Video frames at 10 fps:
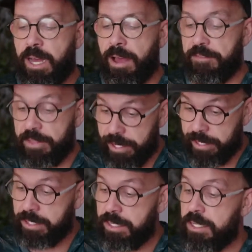I've
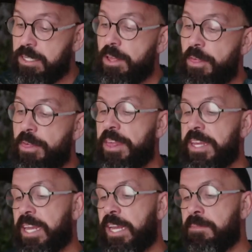done,
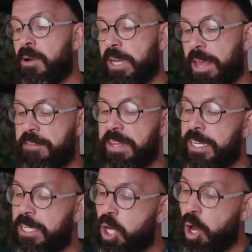thinking about having
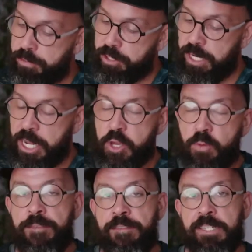an option, a
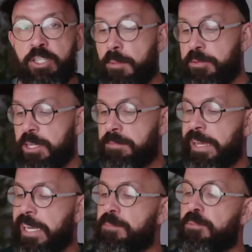UFS option,
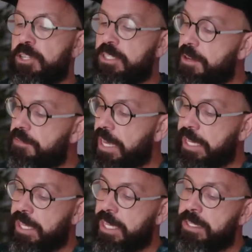mainly for stuff
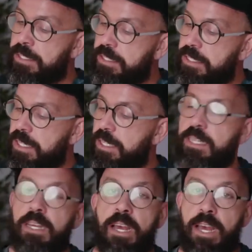like this
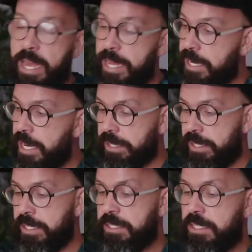and like
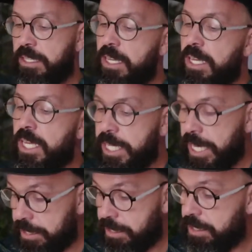this.
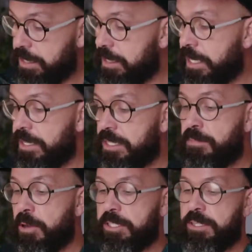Yes, there is a
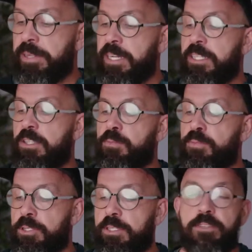possibility to
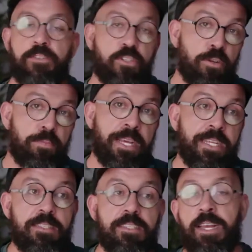put sole
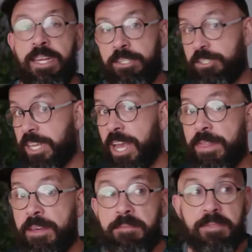plates and
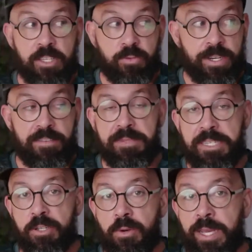skate them. That's what I've
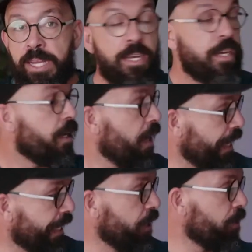been doing.
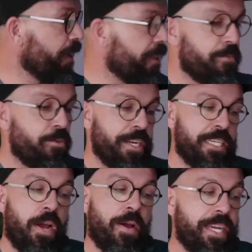I can look at them right
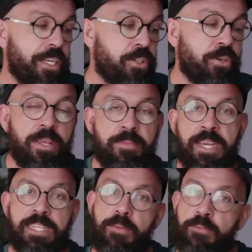now. I can't show them
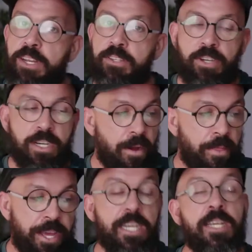yet. I'm really sorry
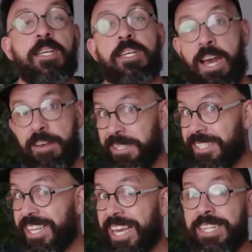about that. I've been
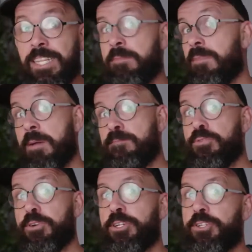skating them. I'm
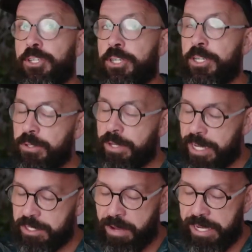pretty sure you
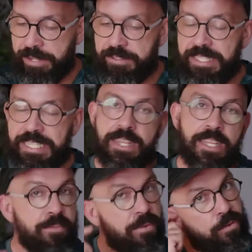guys might have seen them.